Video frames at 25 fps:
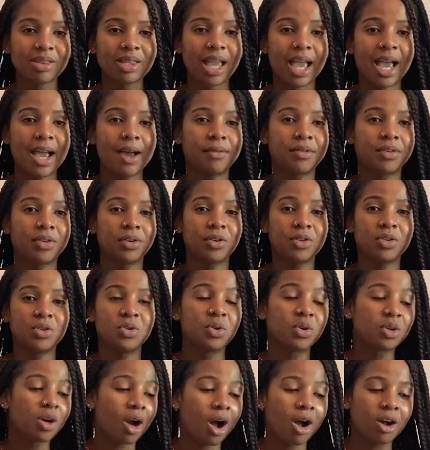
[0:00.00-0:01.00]
after
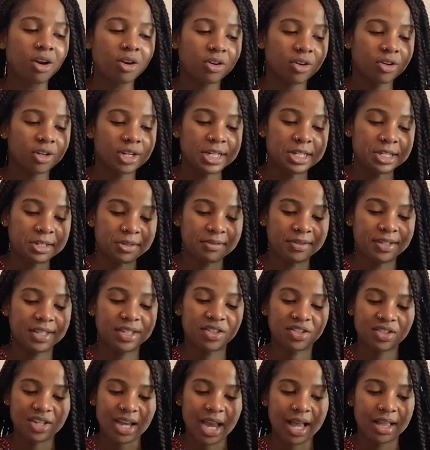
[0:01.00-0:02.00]
you conquer each of
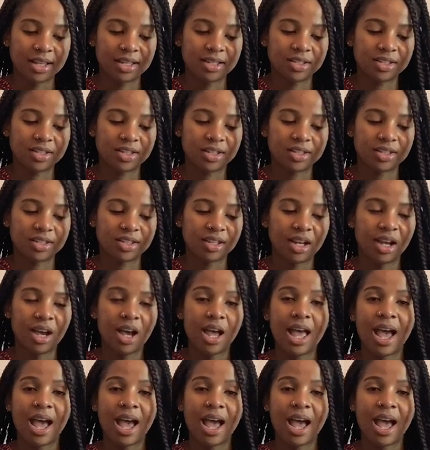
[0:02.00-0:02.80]
these challenges,